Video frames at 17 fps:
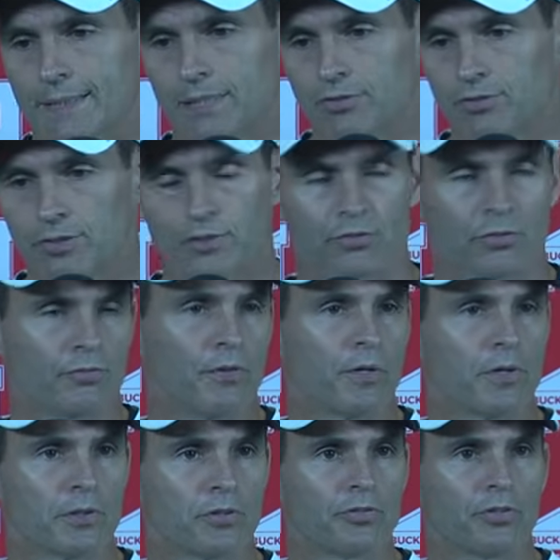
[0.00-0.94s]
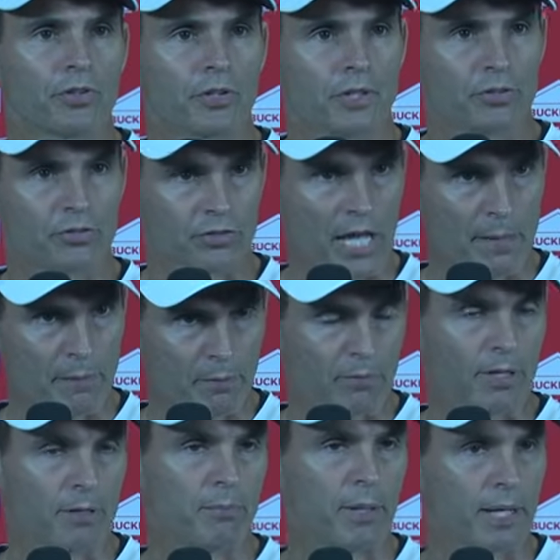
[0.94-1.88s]
sense of urgency and snapping
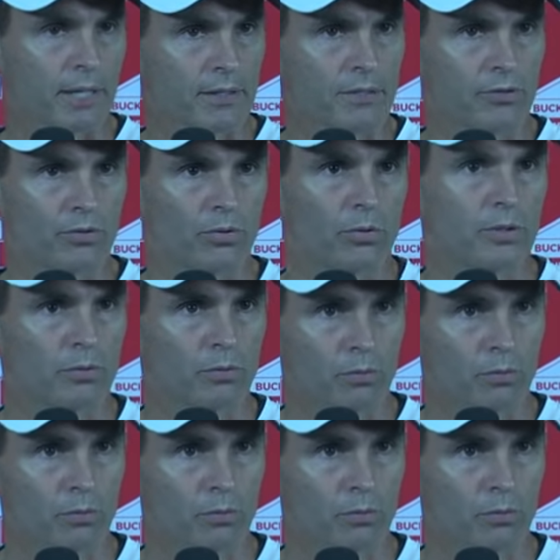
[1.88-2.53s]
right back into it.